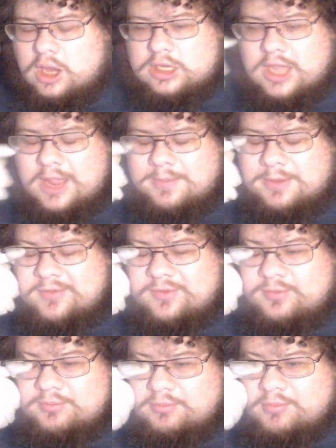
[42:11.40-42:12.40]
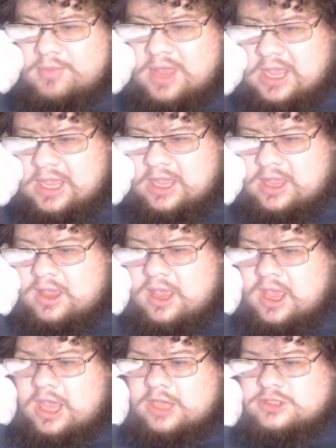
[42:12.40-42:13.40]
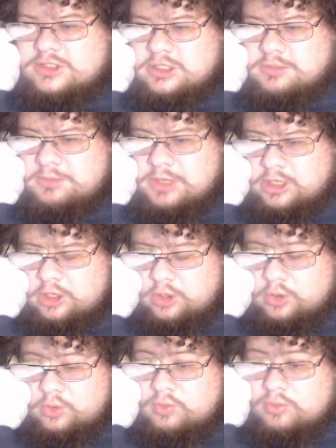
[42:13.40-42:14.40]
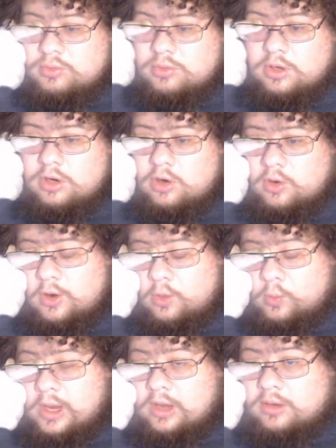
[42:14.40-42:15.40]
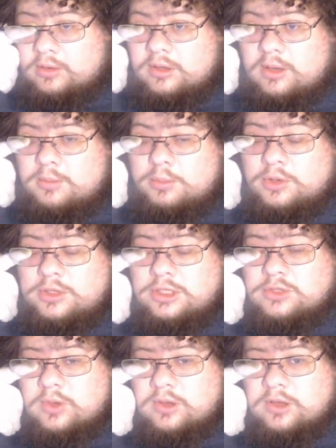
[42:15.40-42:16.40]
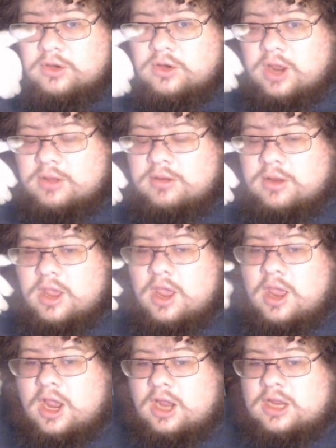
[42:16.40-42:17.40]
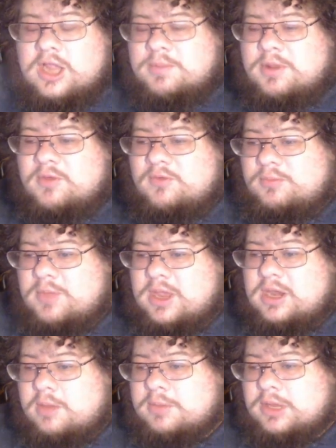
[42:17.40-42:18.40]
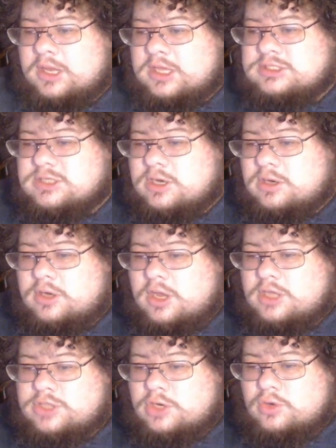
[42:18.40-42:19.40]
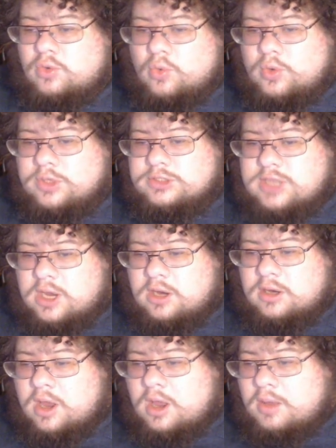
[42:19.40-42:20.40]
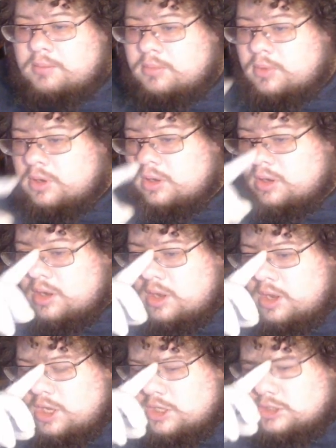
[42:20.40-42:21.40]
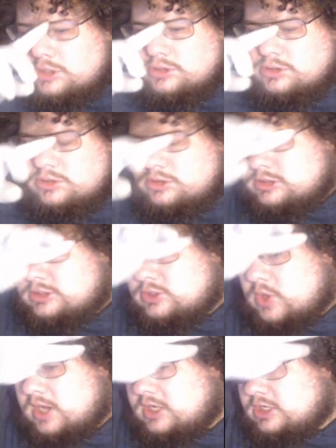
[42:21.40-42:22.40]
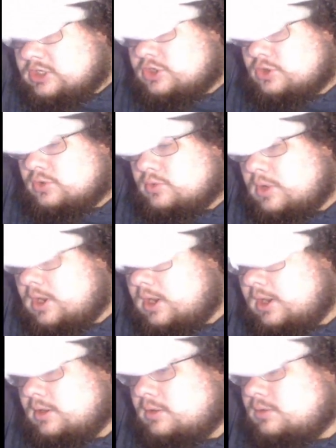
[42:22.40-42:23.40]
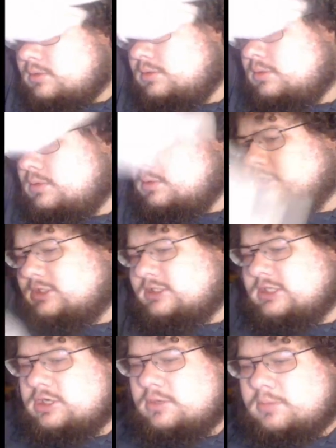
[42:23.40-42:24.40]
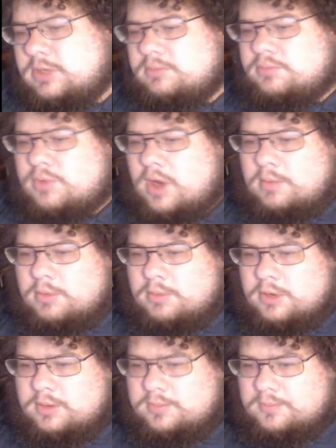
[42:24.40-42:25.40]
couple of them may actually be new, or well, let me put it this way: they're not. A couple of them may not be listed on cudsoncoins.com, so I need to send them in probably.